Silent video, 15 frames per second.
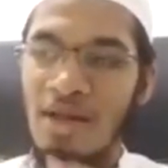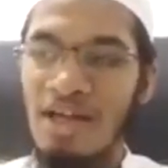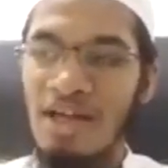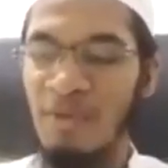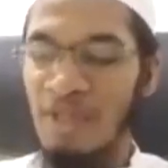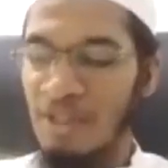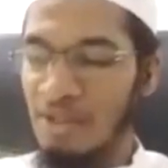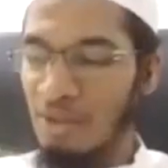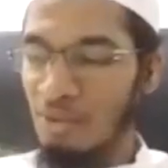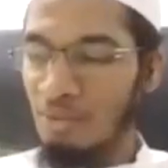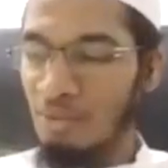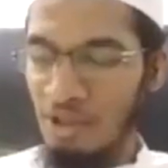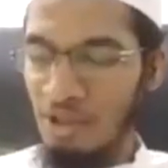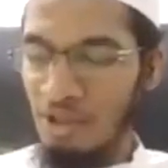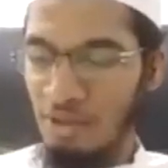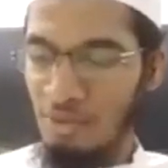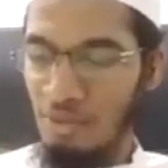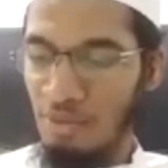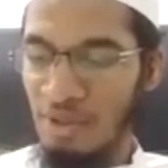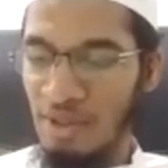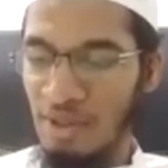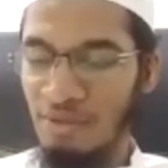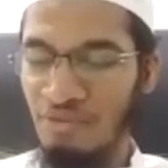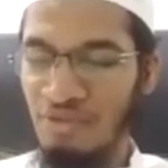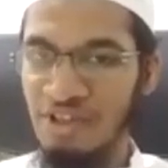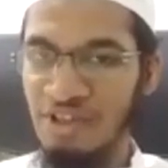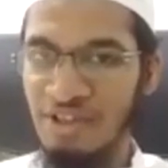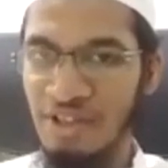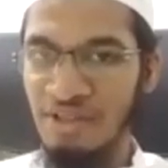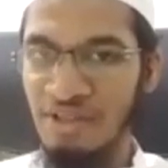explain the Quran. Okay, the
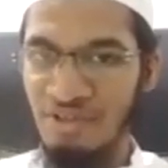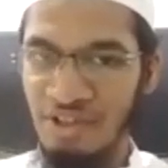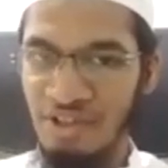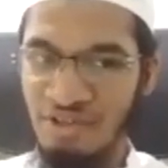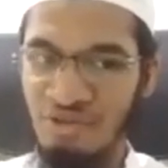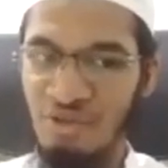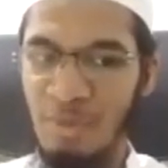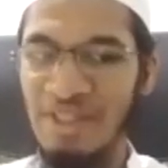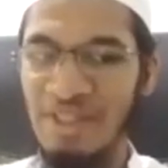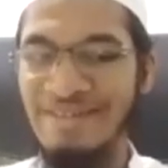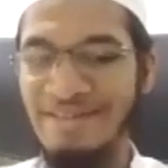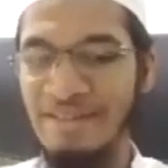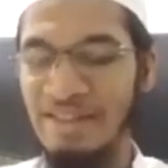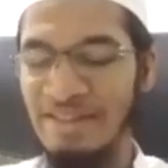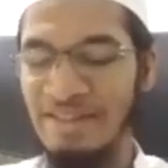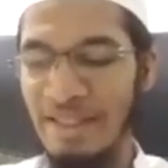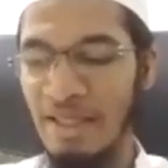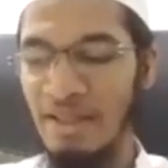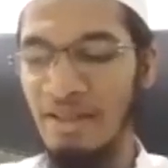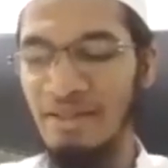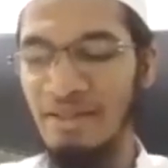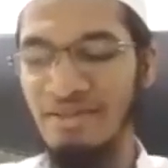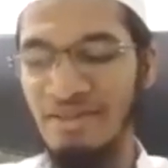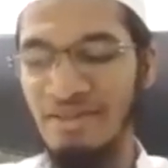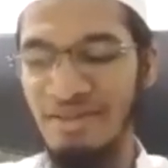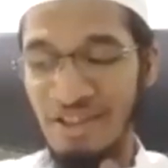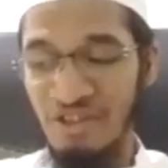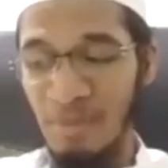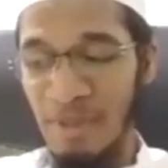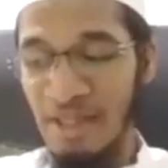first thing is it repeats, the second is it
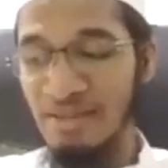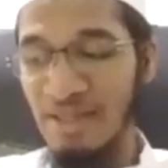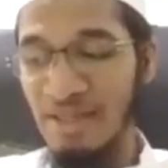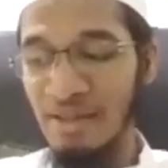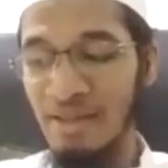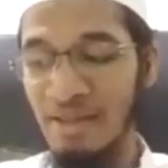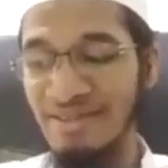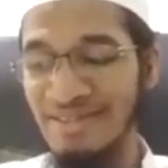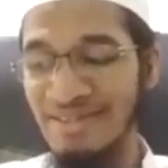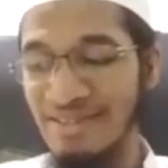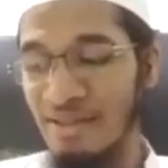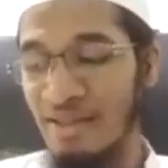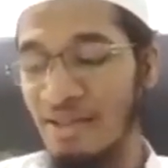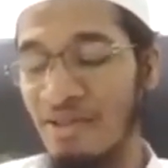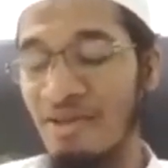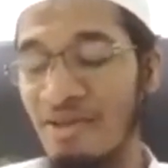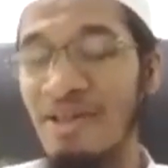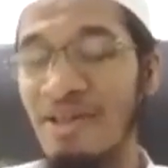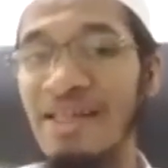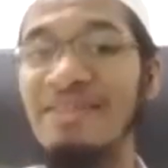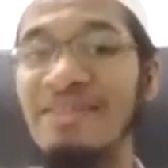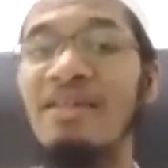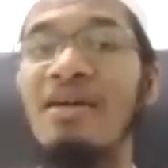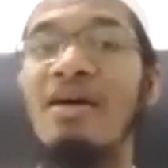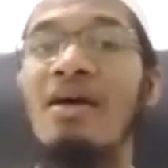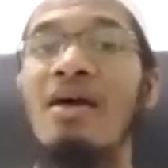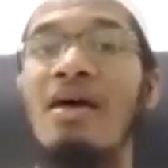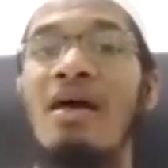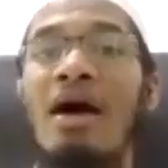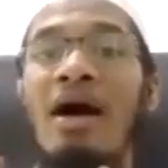explains, and the third is
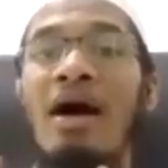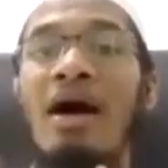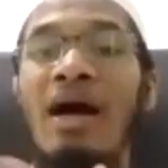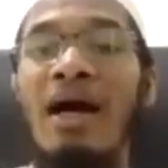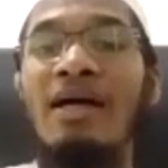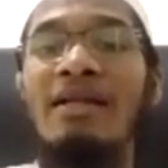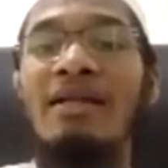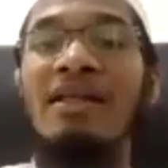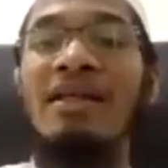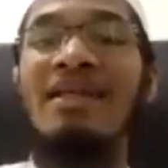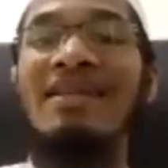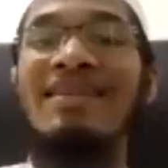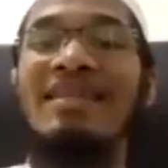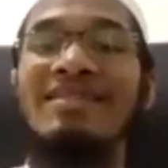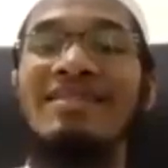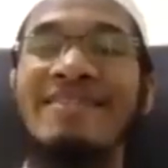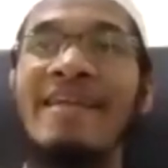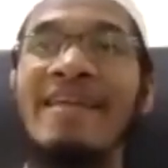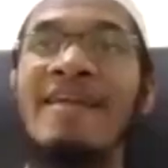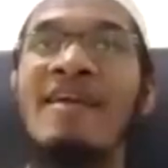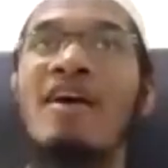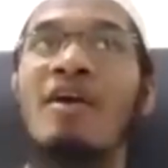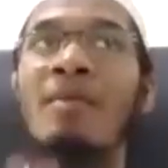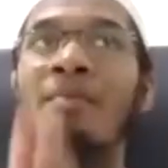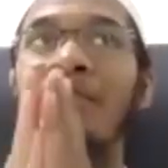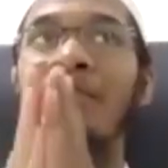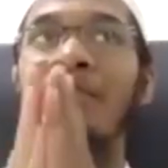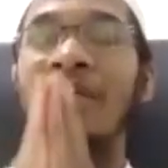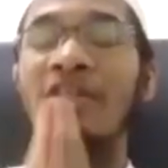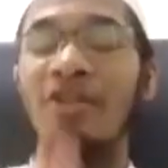a hadith see a
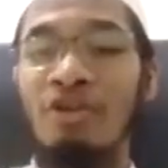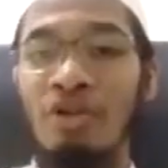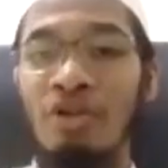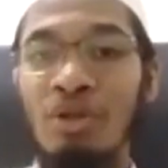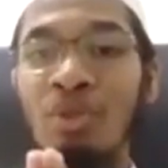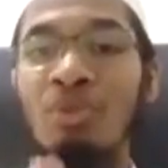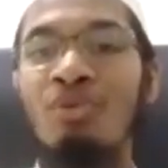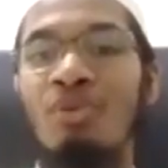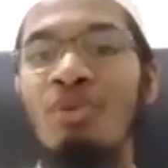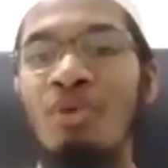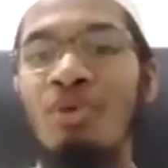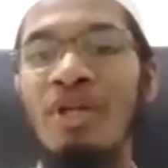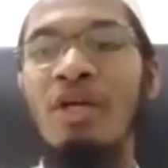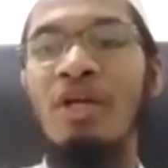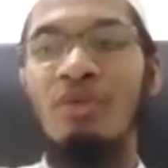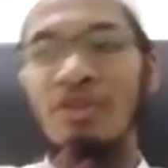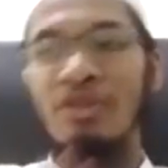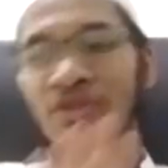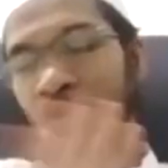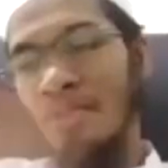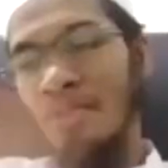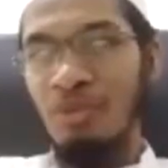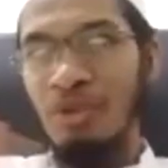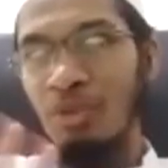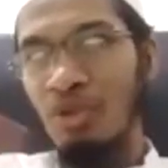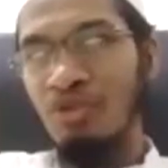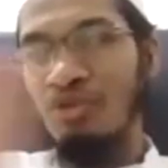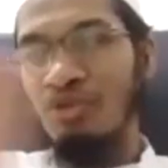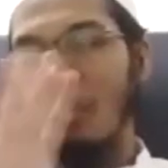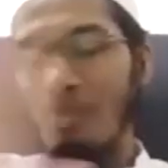complete new ruling, which
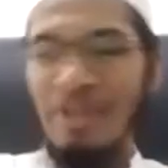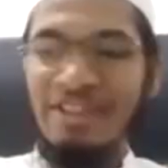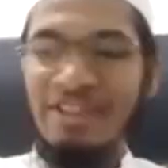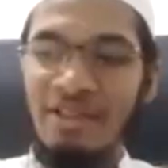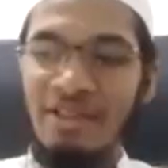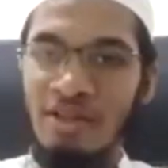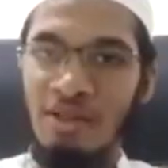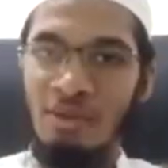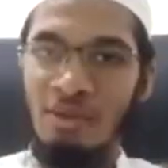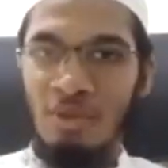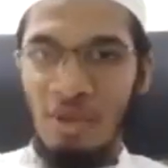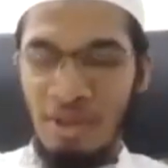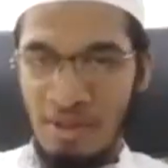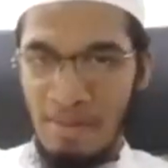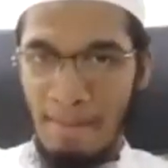was not mentioned in the Quran.